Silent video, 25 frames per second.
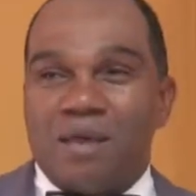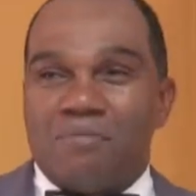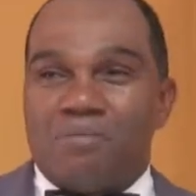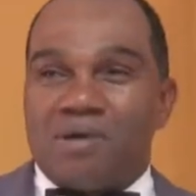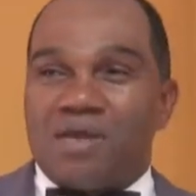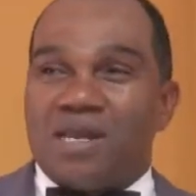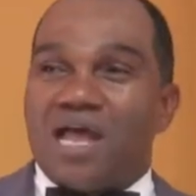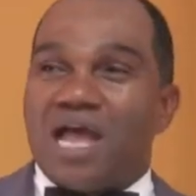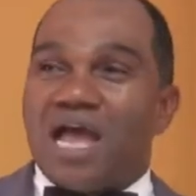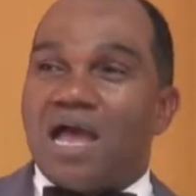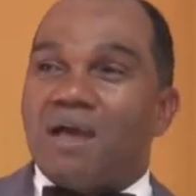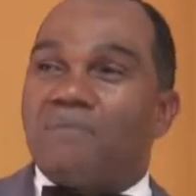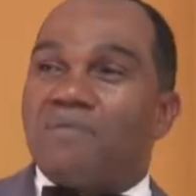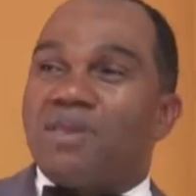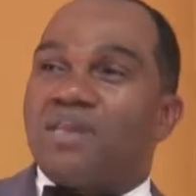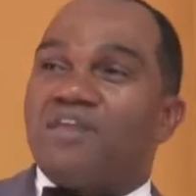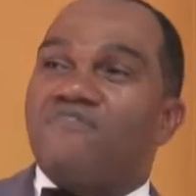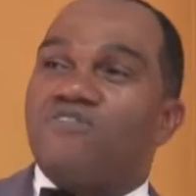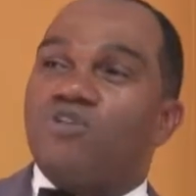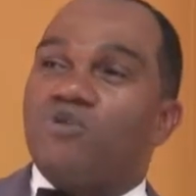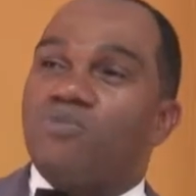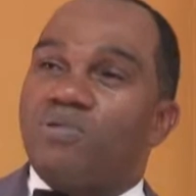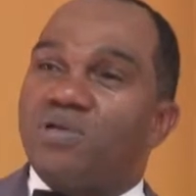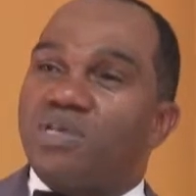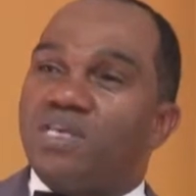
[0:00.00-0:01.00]
But how many
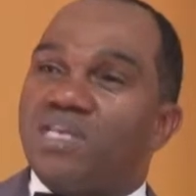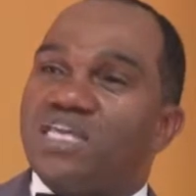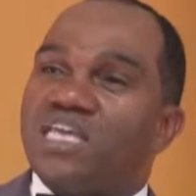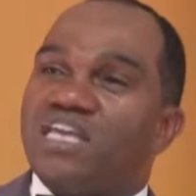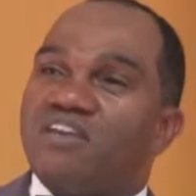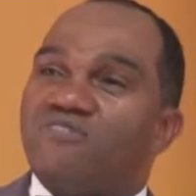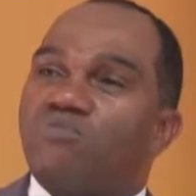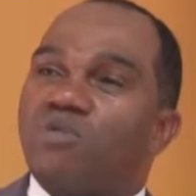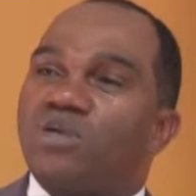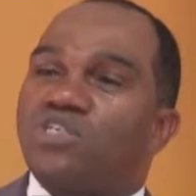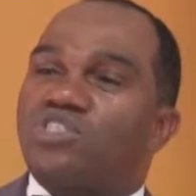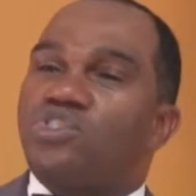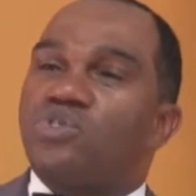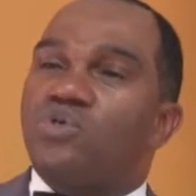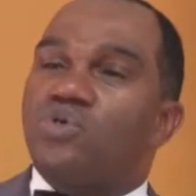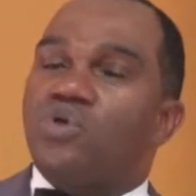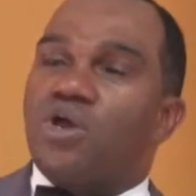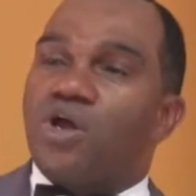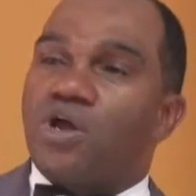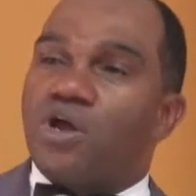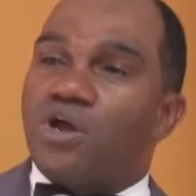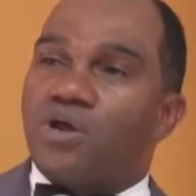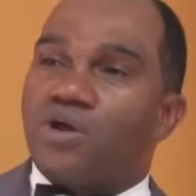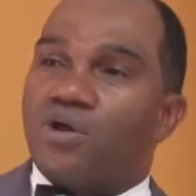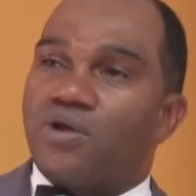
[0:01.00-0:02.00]
of you believe what you
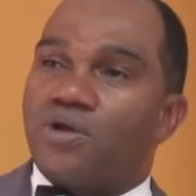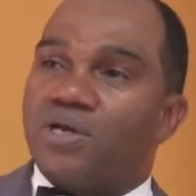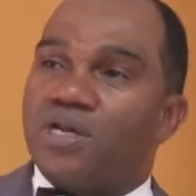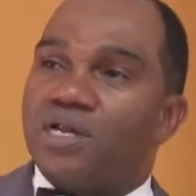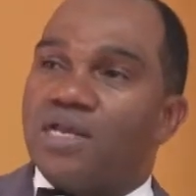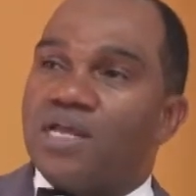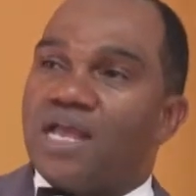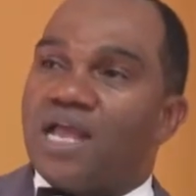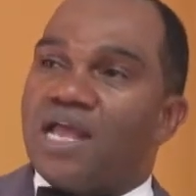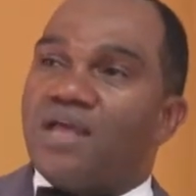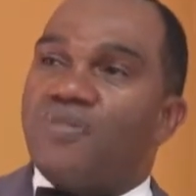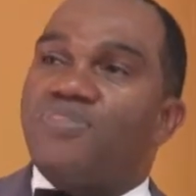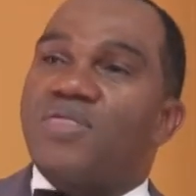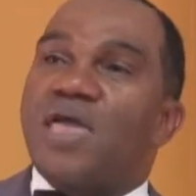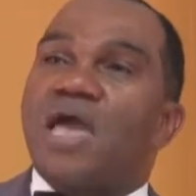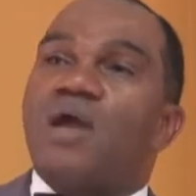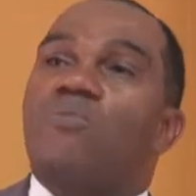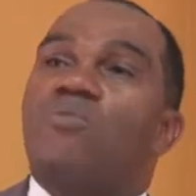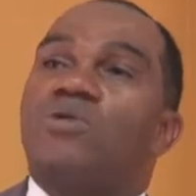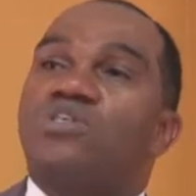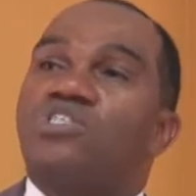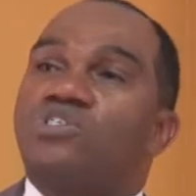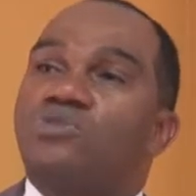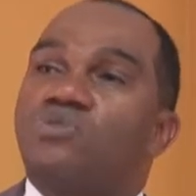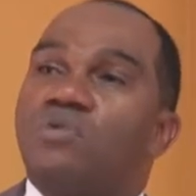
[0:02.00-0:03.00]
heard and
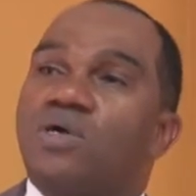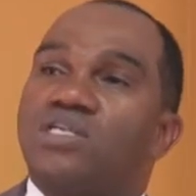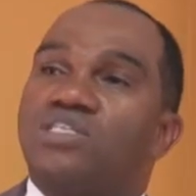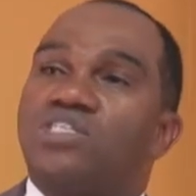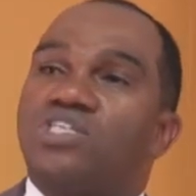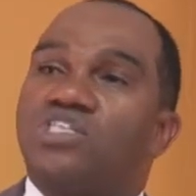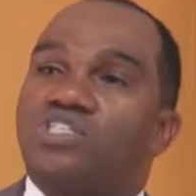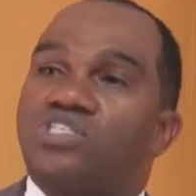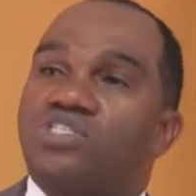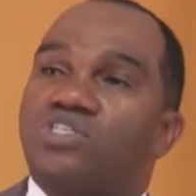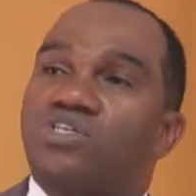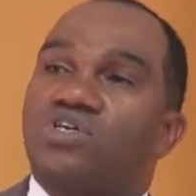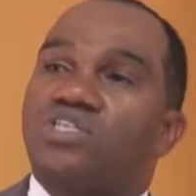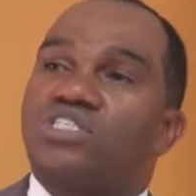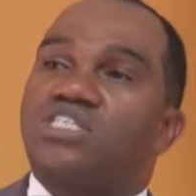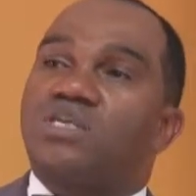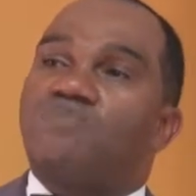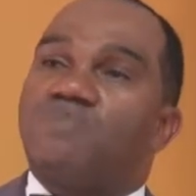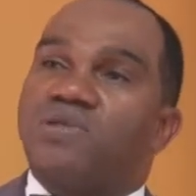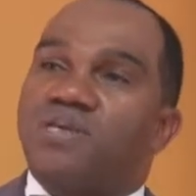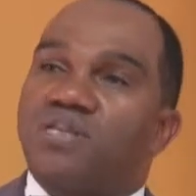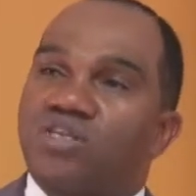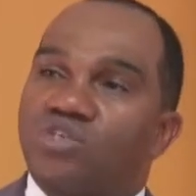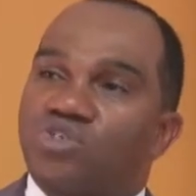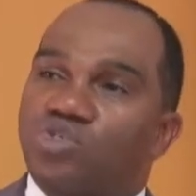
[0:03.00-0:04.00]
that what you understood to
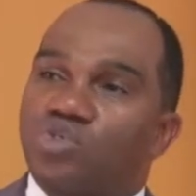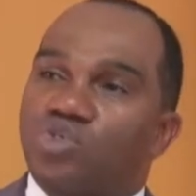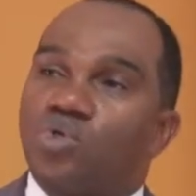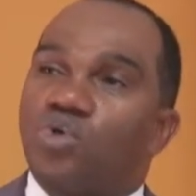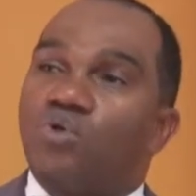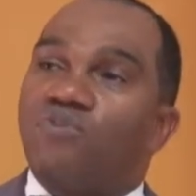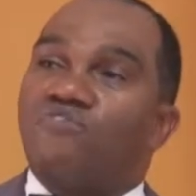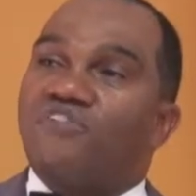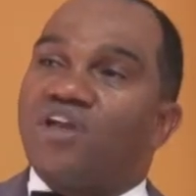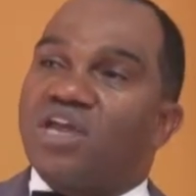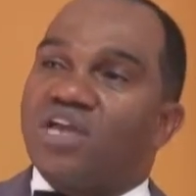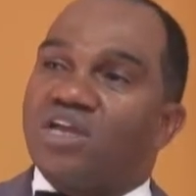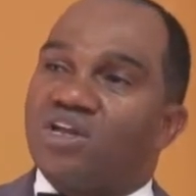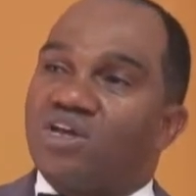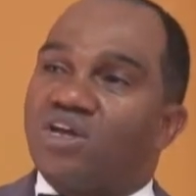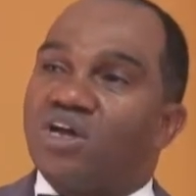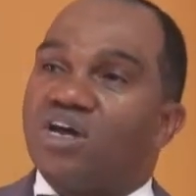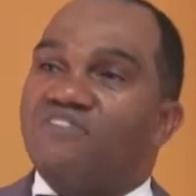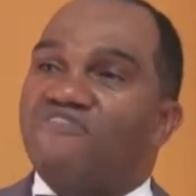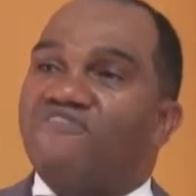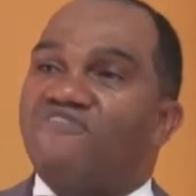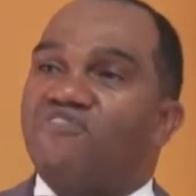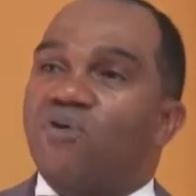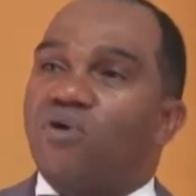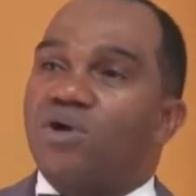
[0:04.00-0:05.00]
be the truth and
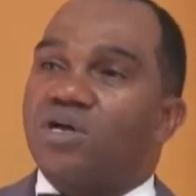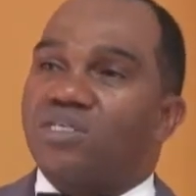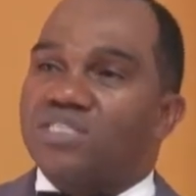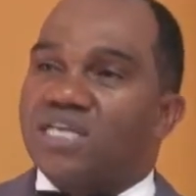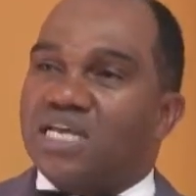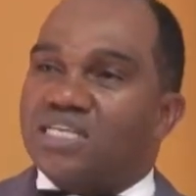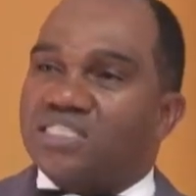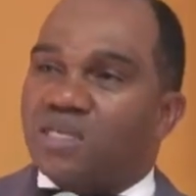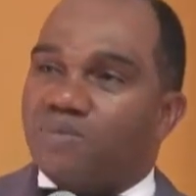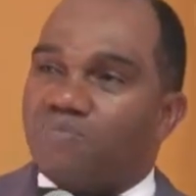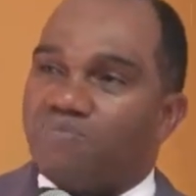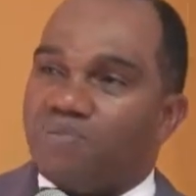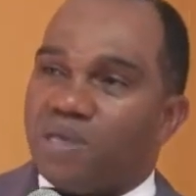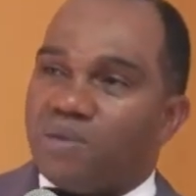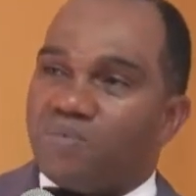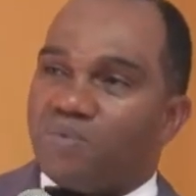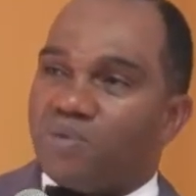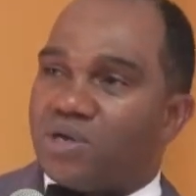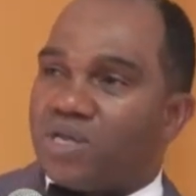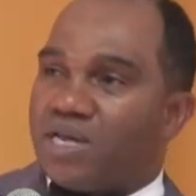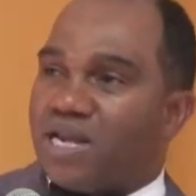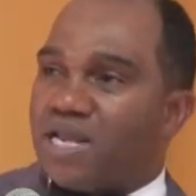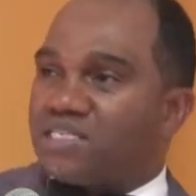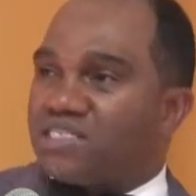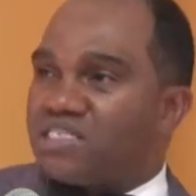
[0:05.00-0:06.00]
good for us as a people?
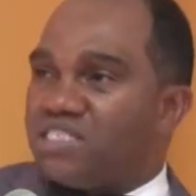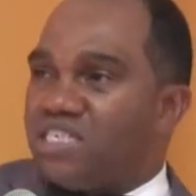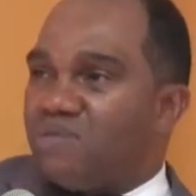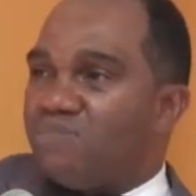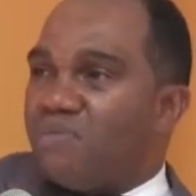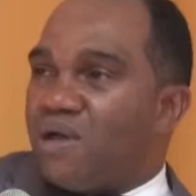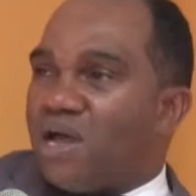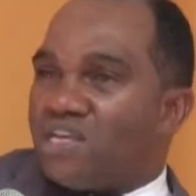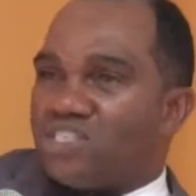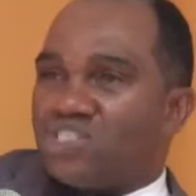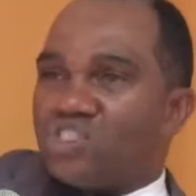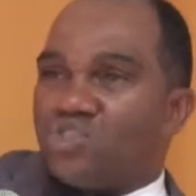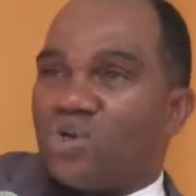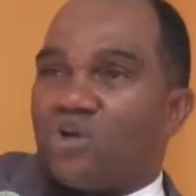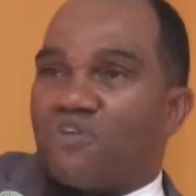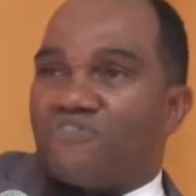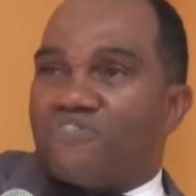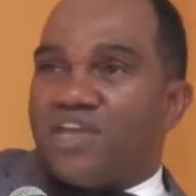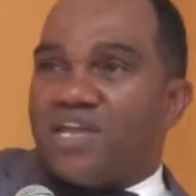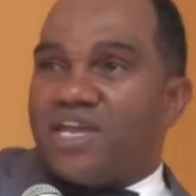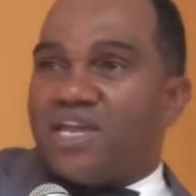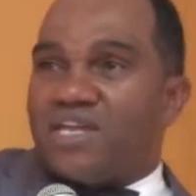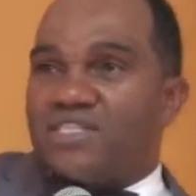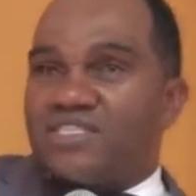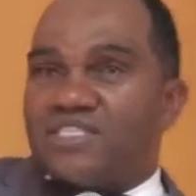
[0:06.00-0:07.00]
Can I see by a show of
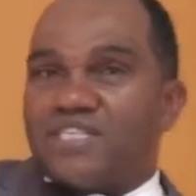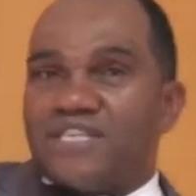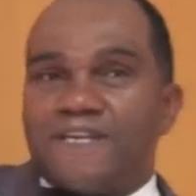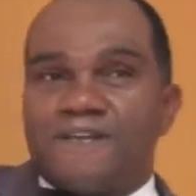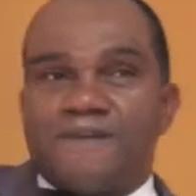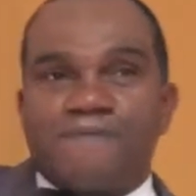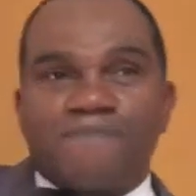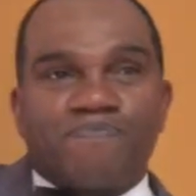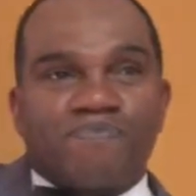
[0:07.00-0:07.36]
hands?